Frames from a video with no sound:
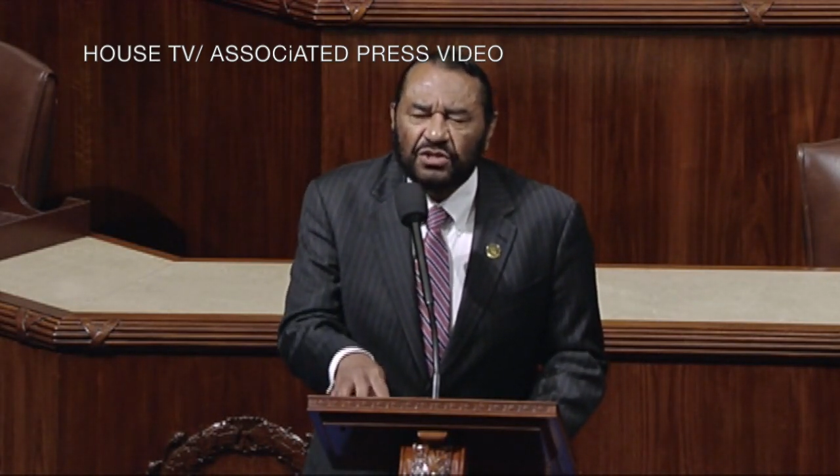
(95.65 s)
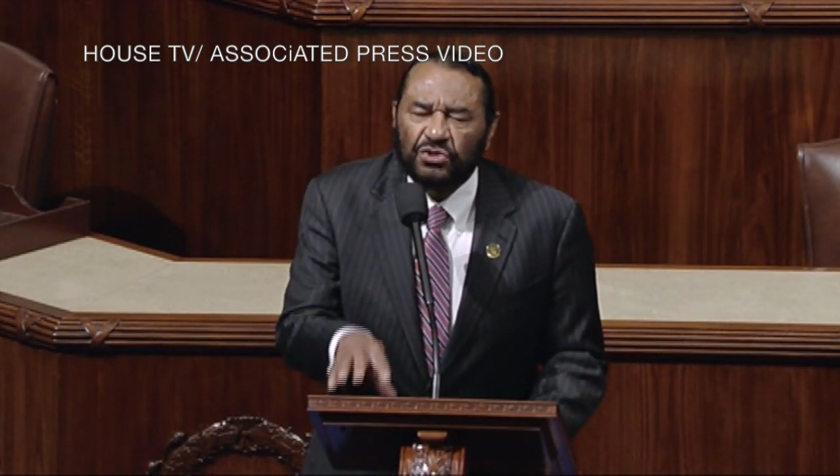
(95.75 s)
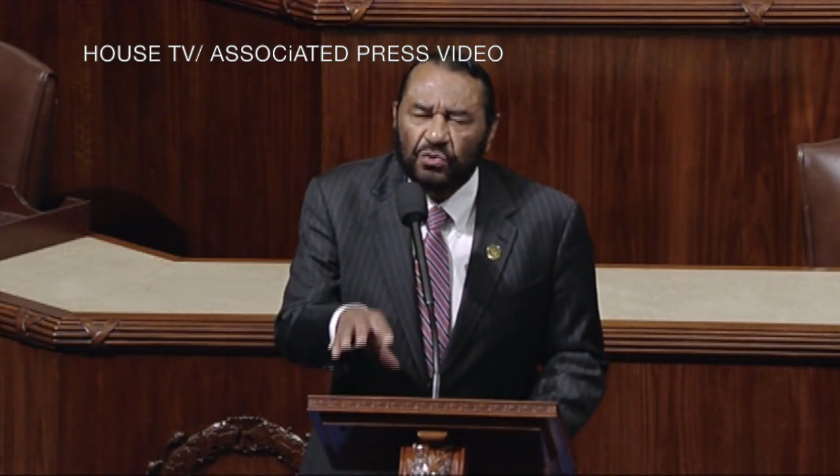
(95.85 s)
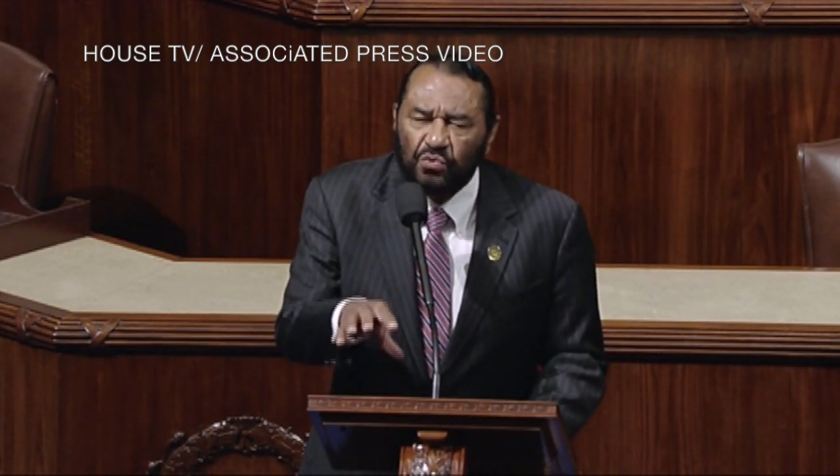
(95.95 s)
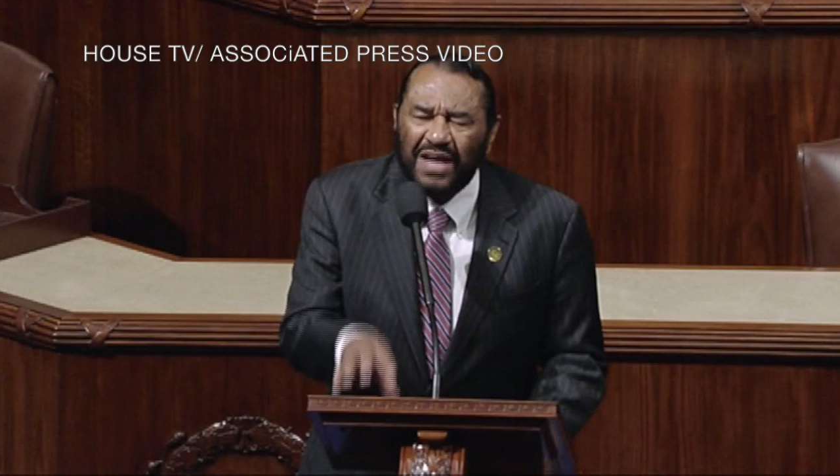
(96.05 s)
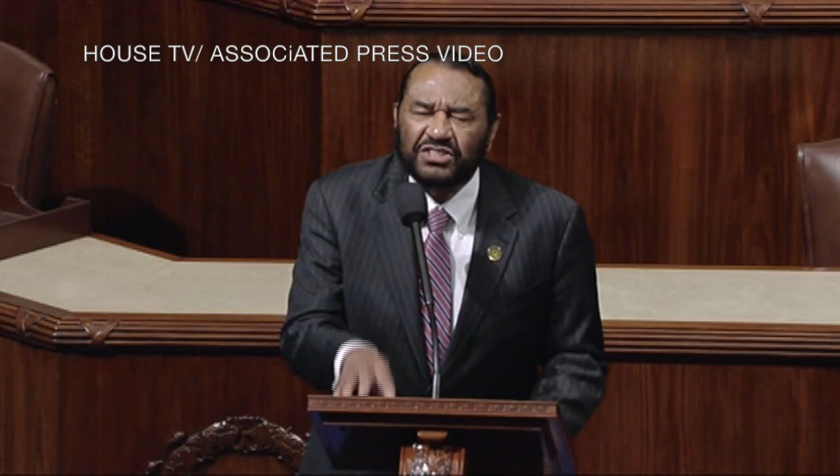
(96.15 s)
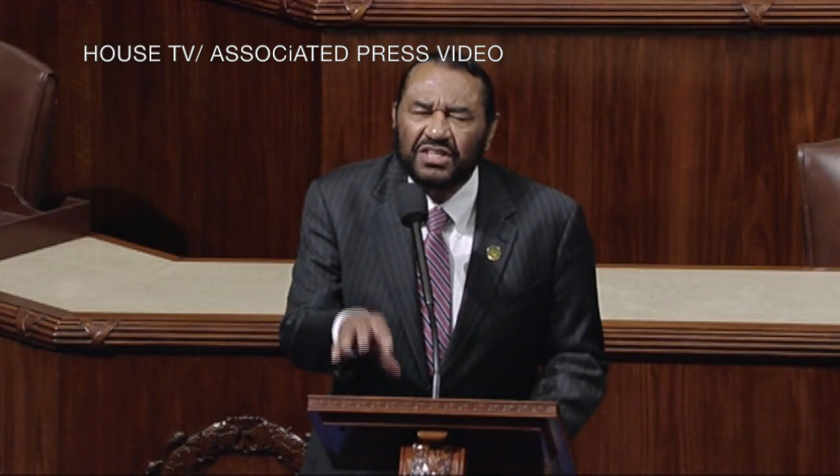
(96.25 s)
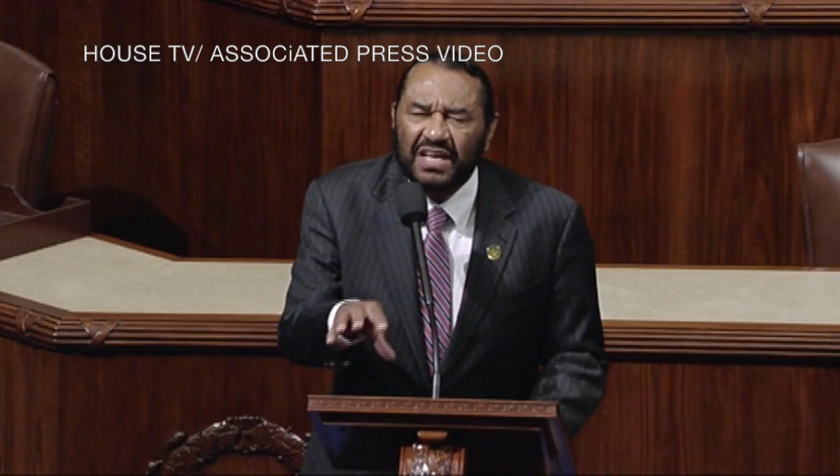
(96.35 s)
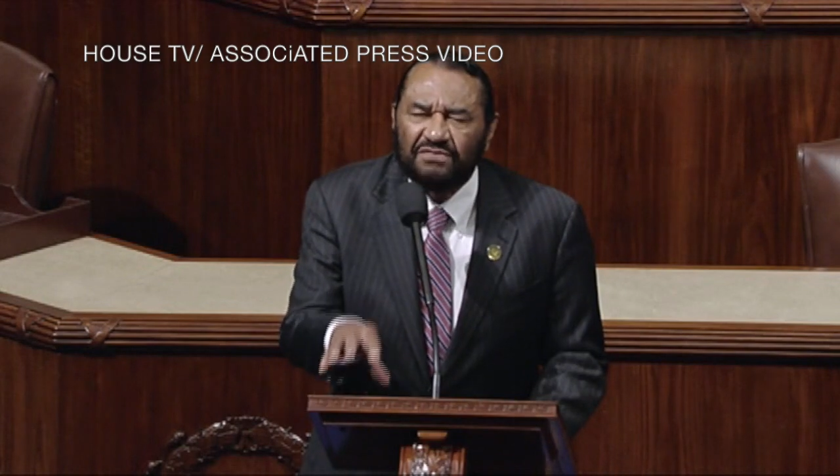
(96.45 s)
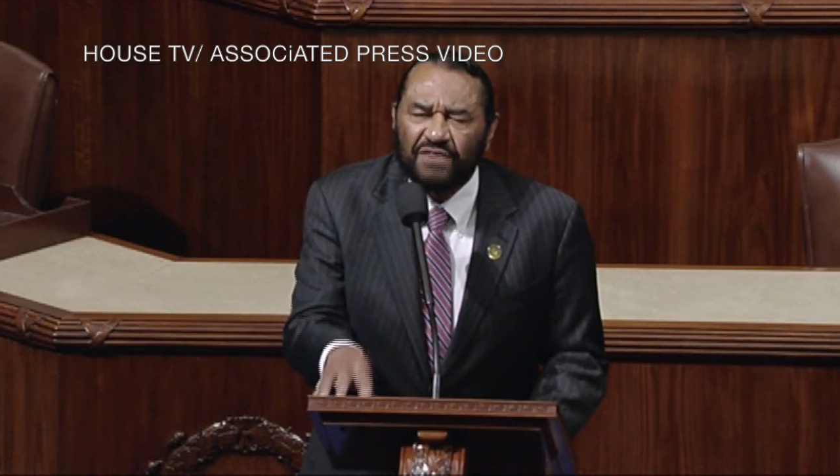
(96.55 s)
to
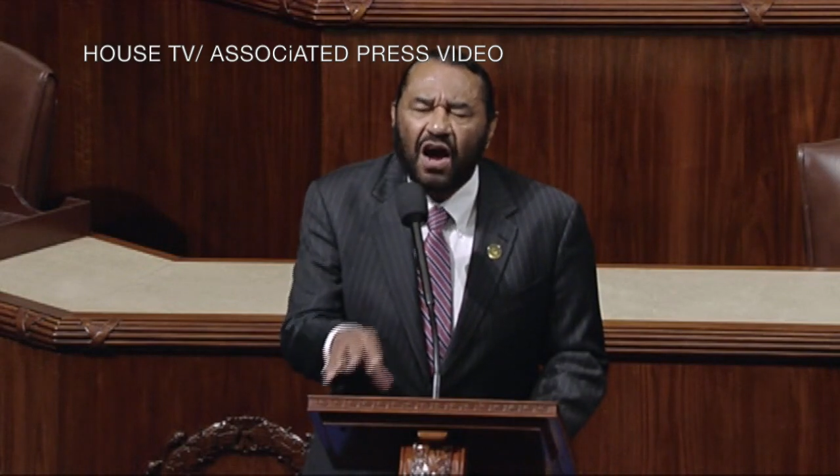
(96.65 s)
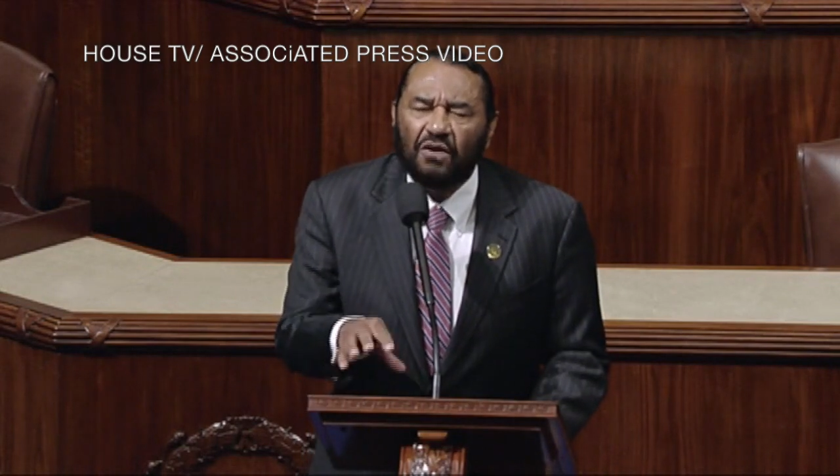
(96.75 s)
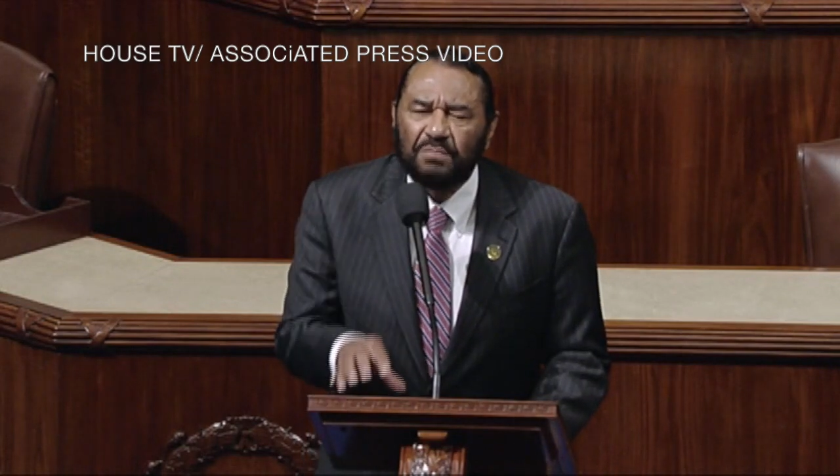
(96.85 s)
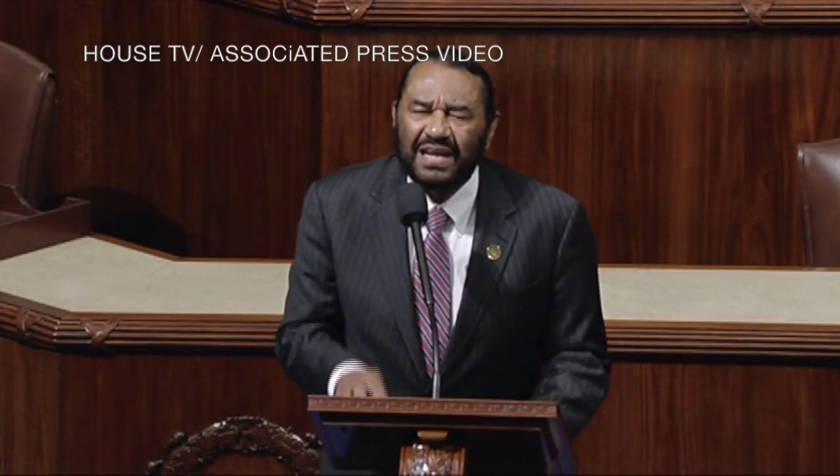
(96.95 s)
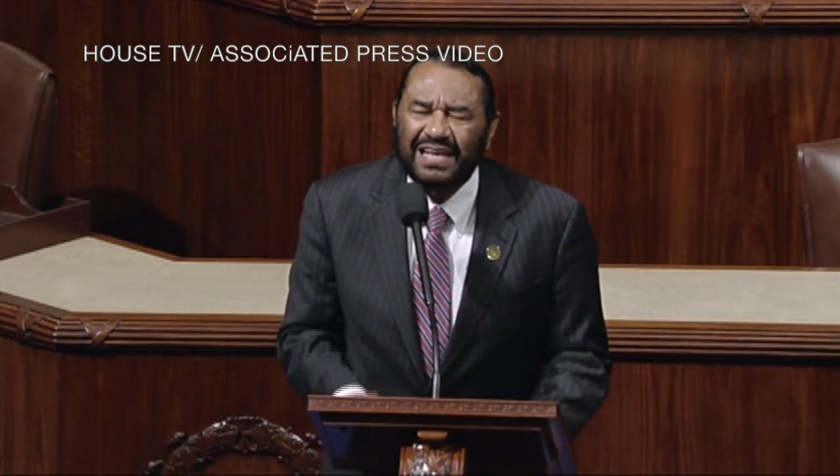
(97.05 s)
Russian involvement